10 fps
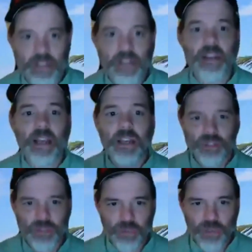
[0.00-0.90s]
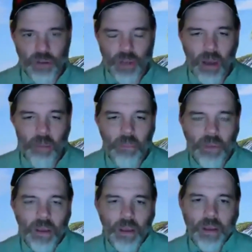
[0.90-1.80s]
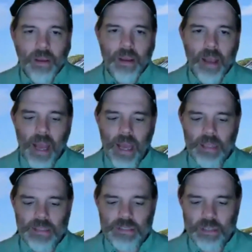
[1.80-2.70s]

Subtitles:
occasionally would look up. And